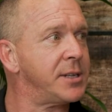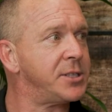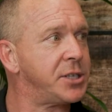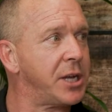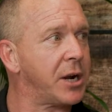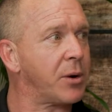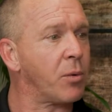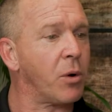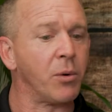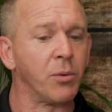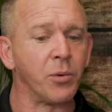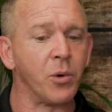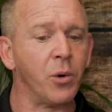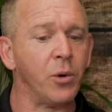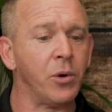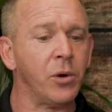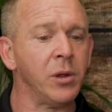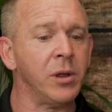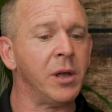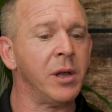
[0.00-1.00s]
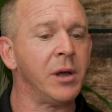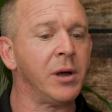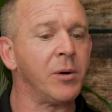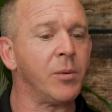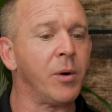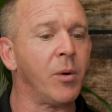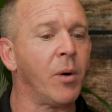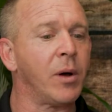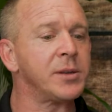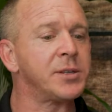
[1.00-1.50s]
The general rule
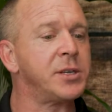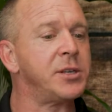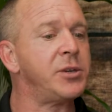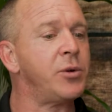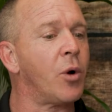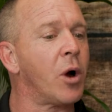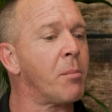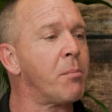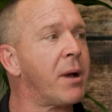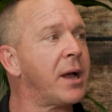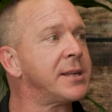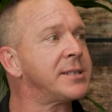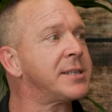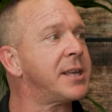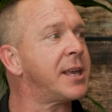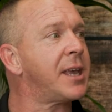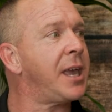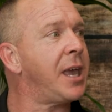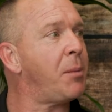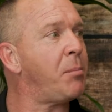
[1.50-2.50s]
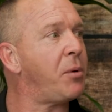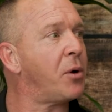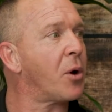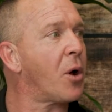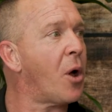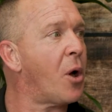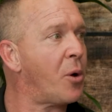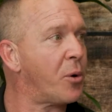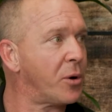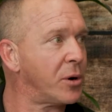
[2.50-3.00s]
we want to do our best to keep
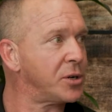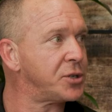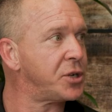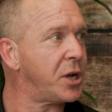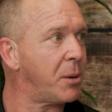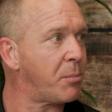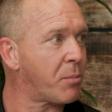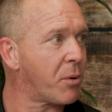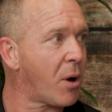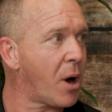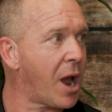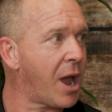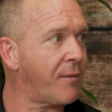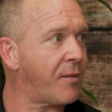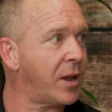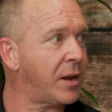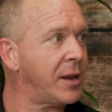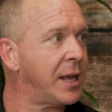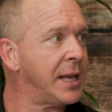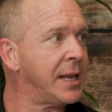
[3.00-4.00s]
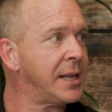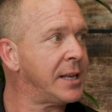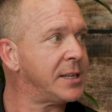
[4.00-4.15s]
your ownership private.